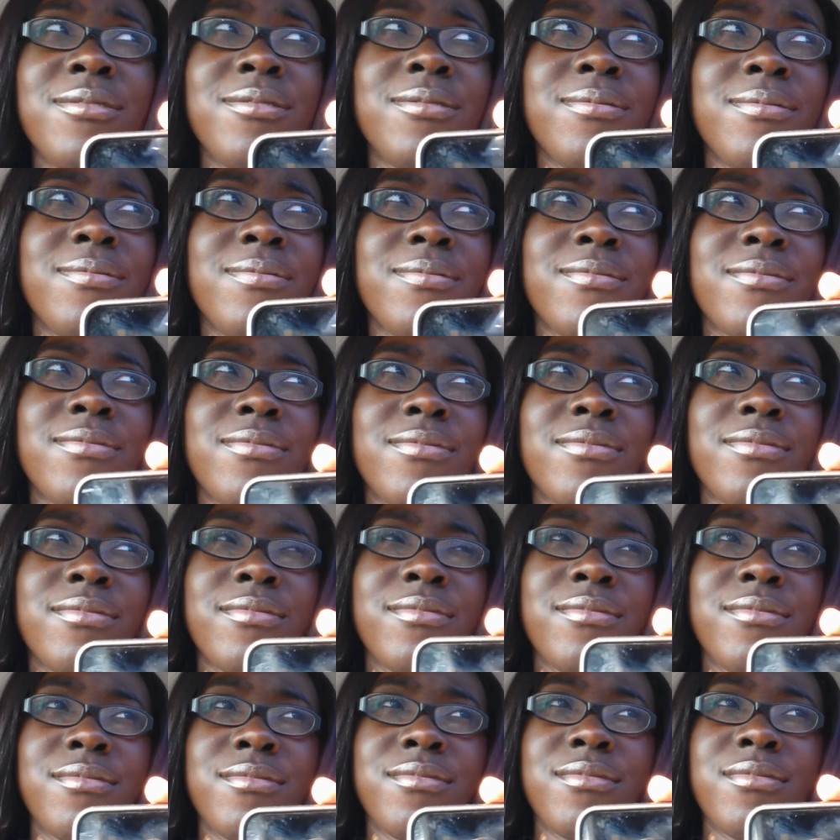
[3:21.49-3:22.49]

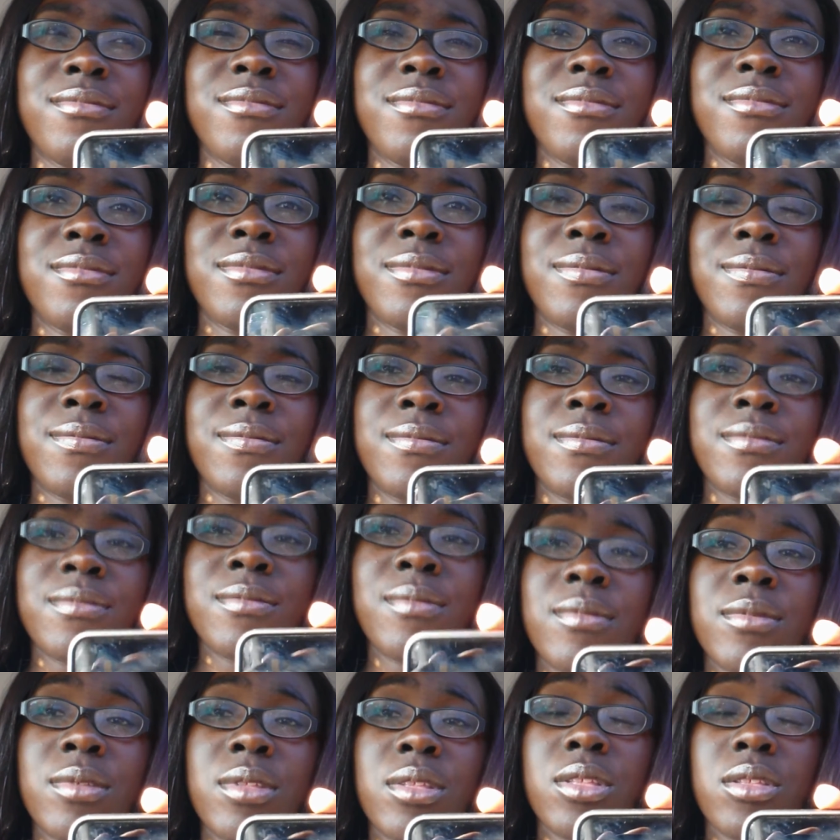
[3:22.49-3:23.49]

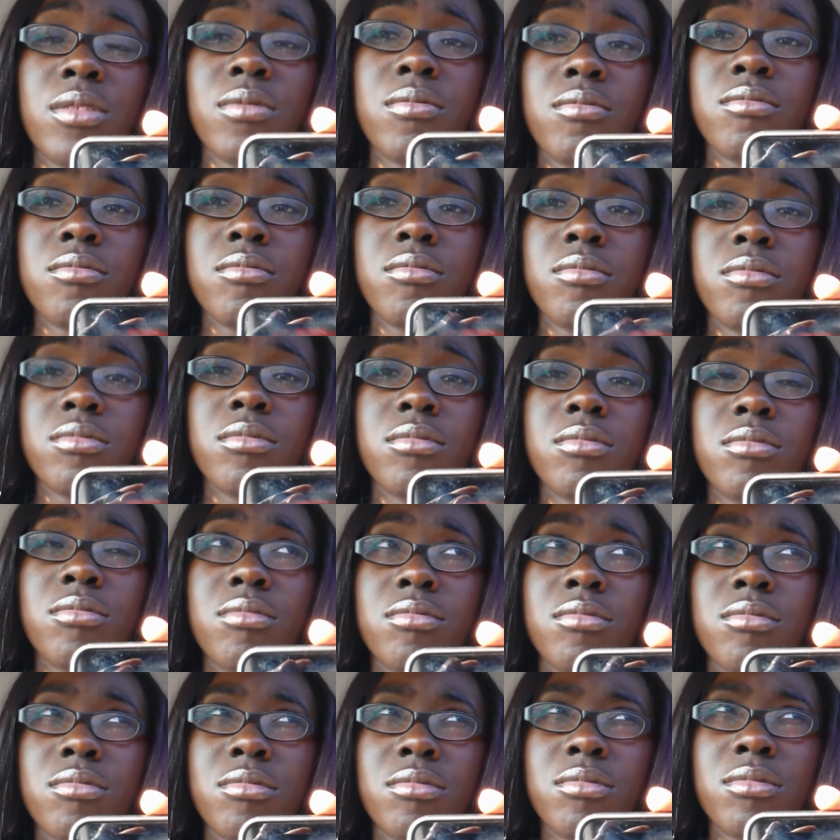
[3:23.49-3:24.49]

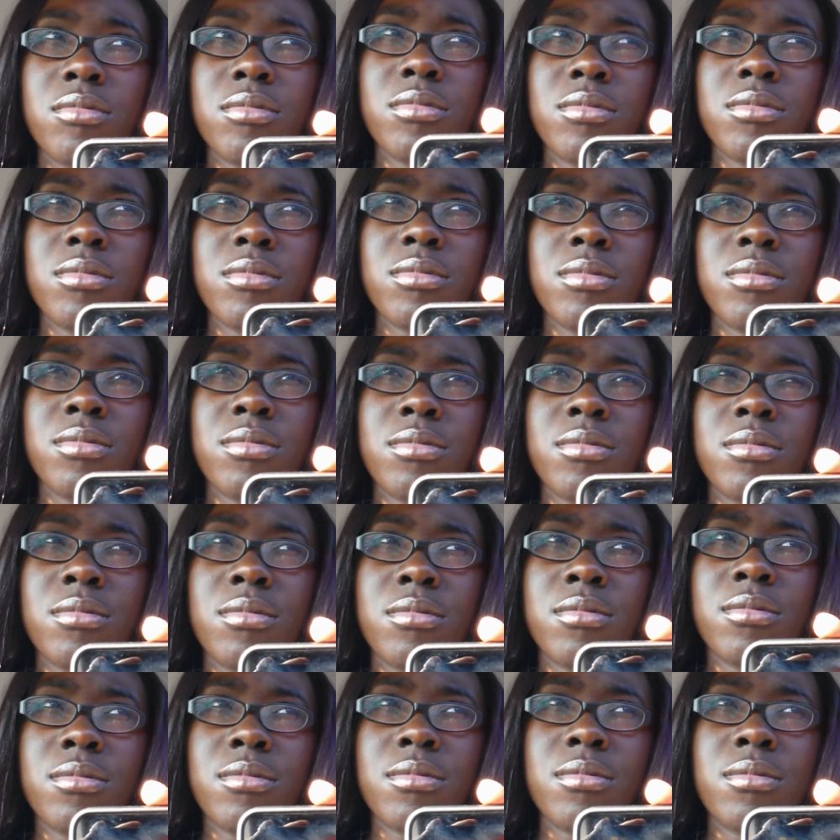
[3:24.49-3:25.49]

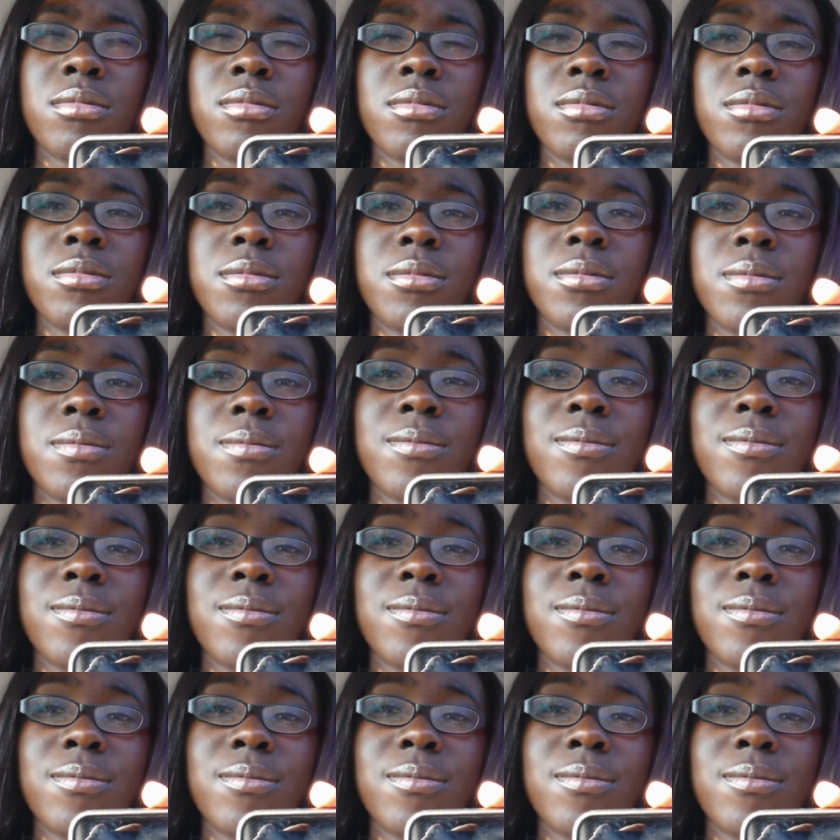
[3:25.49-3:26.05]
Nobody speaks.